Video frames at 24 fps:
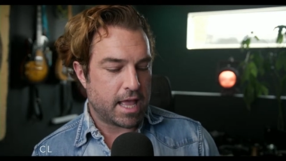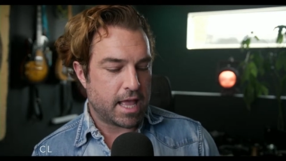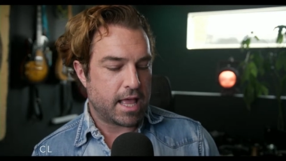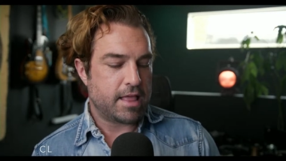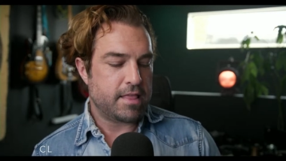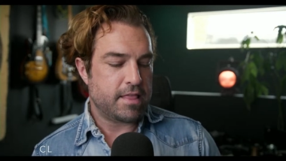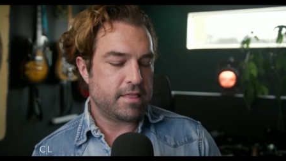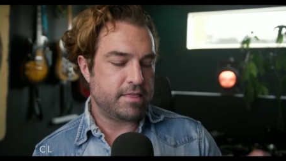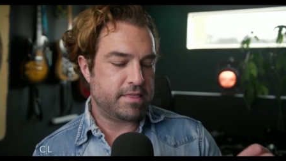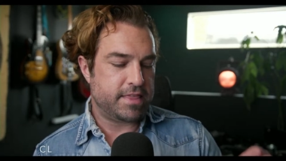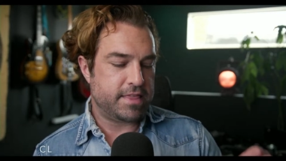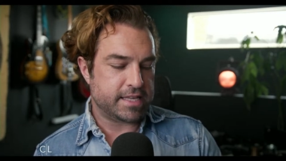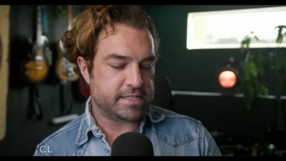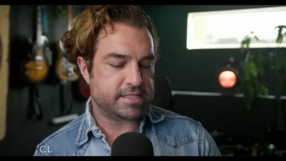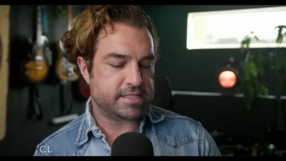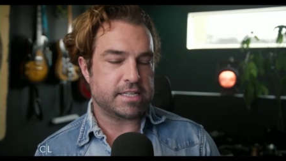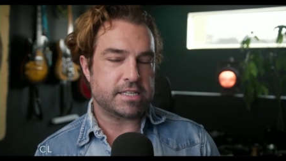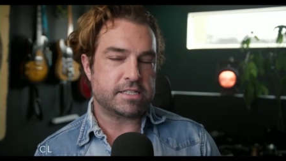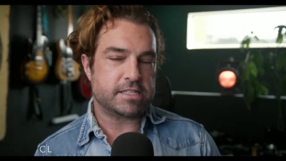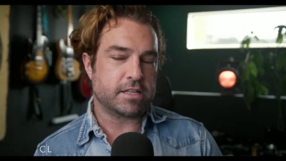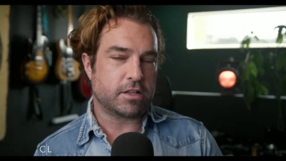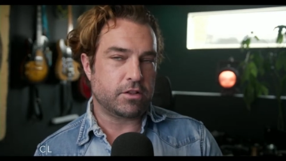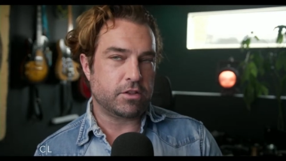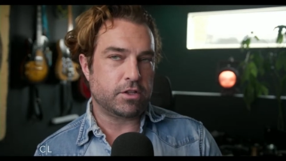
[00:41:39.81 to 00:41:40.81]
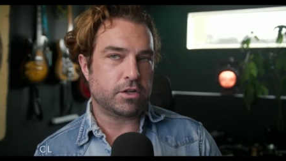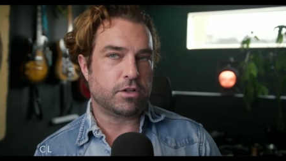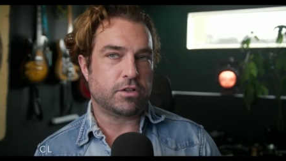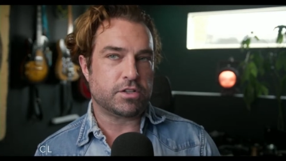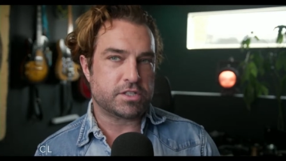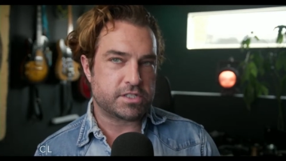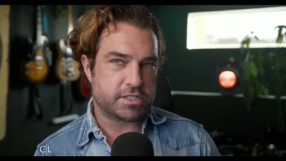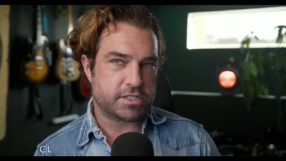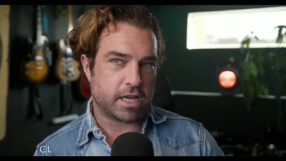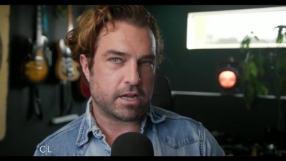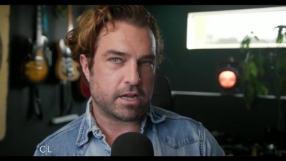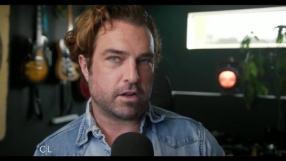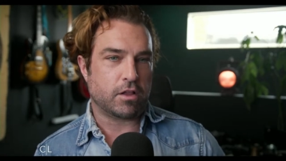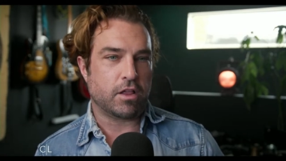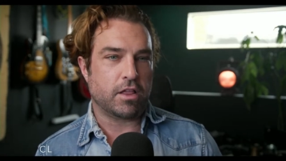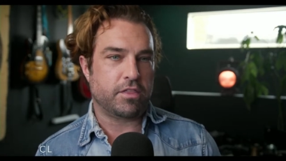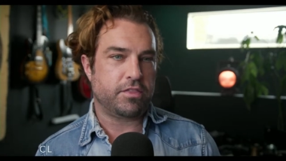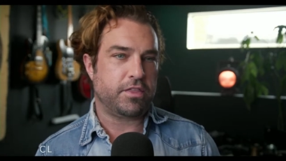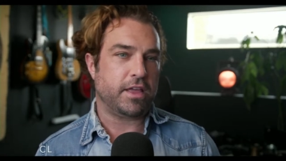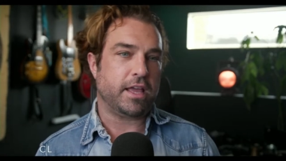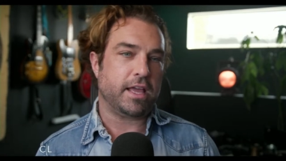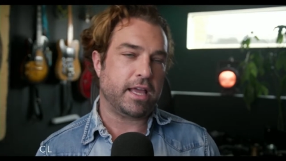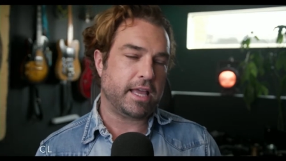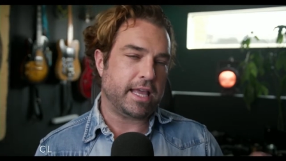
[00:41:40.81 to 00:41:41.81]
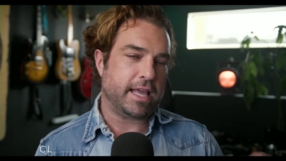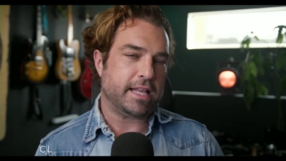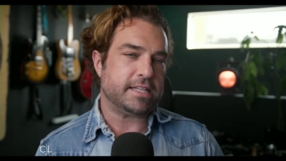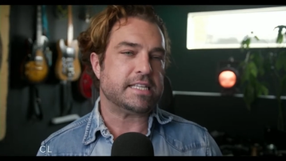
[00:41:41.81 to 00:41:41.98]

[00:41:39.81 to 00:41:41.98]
this is the little subtle hints.